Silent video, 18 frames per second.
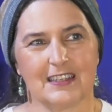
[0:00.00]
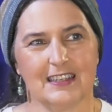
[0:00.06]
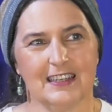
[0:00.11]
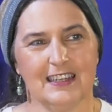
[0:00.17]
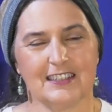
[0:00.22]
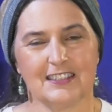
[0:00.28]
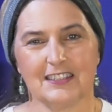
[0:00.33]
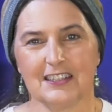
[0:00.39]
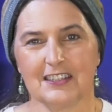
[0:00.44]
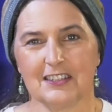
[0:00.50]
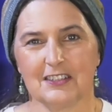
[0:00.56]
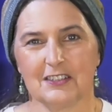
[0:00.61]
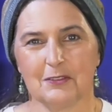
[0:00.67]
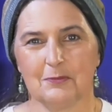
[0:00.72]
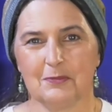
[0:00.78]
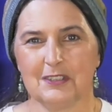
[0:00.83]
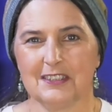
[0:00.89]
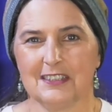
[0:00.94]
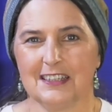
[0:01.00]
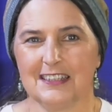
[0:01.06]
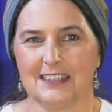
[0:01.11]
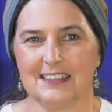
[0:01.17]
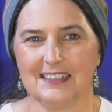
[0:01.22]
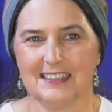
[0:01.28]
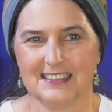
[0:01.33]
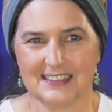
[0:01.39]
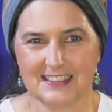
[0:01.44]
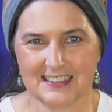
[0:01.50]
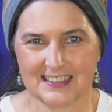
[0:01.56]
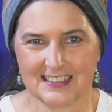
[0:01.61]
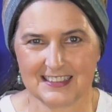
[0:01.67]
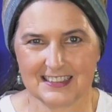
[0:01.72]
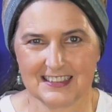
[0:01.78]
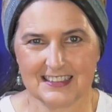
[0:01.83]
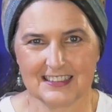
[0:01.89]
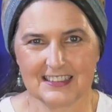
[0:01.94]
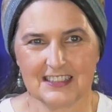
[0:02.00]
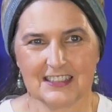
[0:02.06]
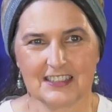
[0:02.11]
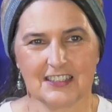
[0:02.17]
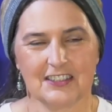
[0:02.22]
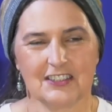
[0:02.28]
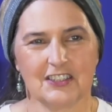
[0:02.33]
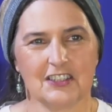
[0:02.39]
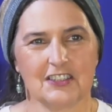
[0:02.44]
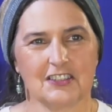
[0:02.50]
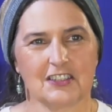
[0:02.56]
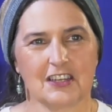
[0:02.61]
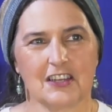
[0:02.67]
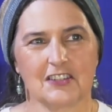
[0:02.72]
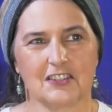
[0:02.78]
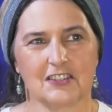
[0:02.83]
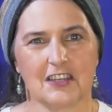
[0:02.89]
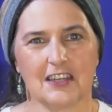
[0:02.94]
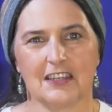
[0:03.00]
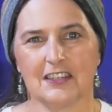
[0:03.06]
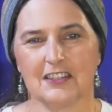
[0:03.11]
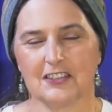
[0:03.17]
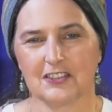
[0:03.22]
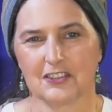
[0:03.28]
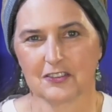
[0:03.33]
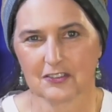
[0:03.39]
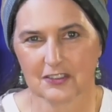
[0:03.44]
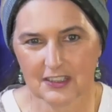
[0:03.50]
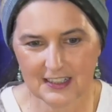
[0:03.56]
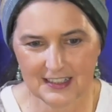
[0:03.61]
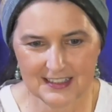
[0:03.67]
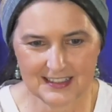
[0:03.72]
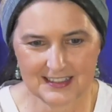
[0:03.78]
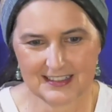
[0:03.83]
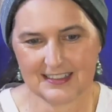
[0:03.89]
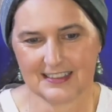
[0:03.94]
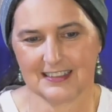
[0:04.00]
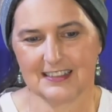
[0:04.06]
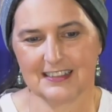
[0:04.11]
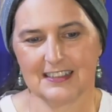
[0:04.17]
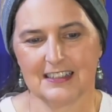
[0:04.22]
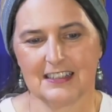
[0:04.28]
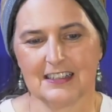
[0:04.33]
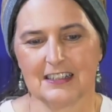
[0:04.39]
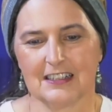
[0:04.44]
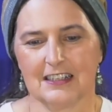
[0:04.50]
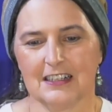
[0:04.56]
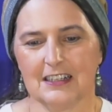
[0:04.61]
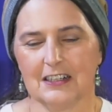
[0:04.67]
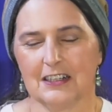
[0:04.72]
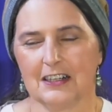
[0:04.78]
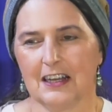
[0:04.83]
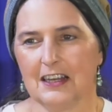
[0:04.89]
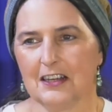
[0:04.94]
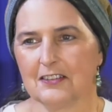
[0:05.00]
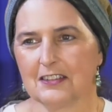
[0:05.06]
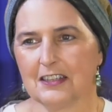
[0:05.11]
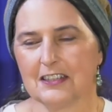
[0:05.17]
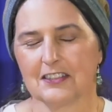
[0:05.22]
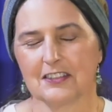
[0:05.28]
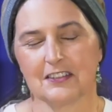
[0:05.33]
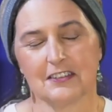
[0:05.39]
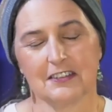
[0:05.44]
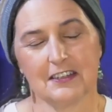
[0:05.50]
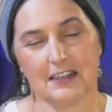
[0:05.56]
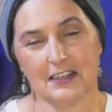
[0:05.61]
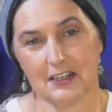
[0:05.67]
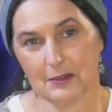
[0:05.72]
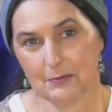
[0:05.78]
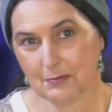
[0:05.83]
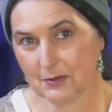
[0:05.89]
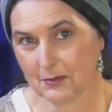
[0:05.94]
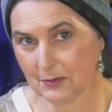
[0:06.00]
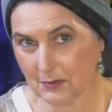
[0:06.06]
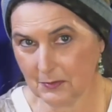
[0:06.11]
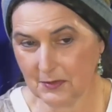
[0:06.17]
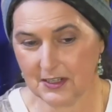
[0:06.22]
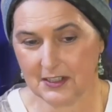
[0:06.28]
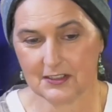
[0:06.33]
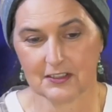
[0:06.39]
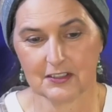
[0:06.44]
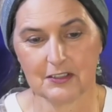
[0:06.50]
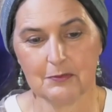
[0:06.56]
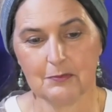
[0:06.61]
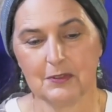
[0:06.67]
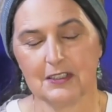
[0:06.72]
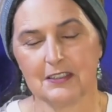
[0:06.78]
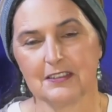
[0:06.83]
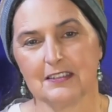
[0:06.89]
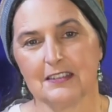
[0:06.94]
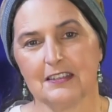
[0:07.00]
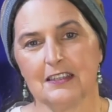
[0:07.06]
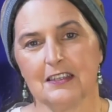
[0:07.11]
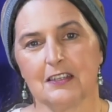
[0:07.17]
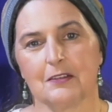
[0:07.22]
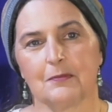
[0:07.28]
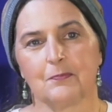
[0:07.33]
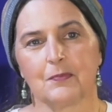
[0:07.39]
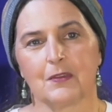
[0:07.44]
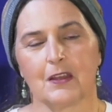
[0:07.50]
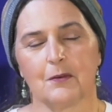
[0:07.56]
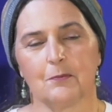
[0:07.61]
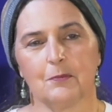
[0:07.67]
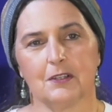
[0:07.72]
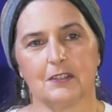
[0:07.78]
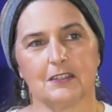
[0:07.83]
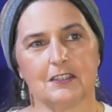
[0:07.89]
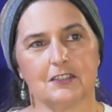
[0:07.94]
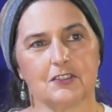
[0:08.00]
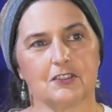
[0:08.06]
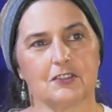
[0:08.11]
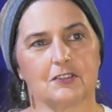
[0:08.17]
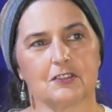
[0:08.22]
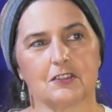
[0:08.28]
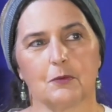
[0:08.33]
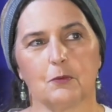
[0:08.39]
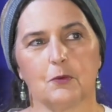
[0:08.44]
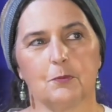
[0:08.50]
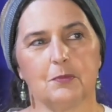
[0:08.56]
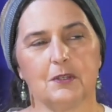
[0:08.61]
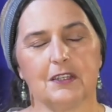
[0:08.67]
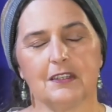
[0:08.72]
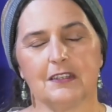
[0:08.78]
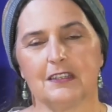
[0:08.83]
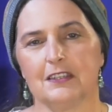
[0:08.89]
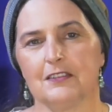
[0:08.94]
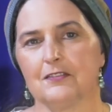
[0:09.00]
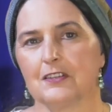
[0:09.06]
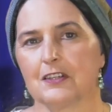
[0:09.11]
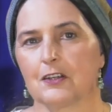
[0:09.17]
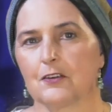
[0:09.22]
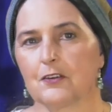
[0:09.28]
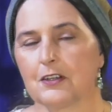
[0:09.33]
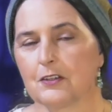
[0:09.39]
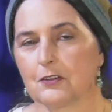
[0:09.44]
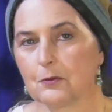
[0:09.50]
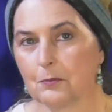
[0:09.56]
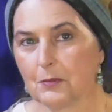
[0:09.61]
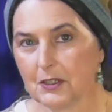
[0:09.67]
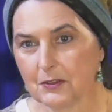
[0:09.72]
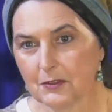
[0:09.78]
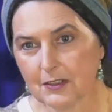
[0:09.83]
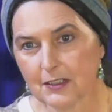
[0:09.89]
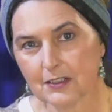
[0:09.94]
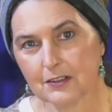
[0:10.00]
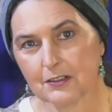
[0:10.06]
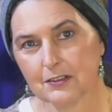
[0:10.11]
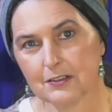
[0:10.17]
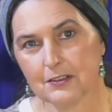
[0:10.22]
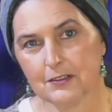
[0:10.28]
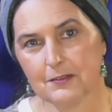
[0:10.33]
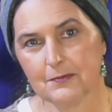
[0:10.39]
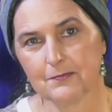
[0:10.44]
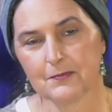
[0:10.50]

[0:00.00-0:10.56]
It's not going to be that easy to just stay in your lane. Uh, how that's going to happen remains to be seen. But this will be an even greater miracle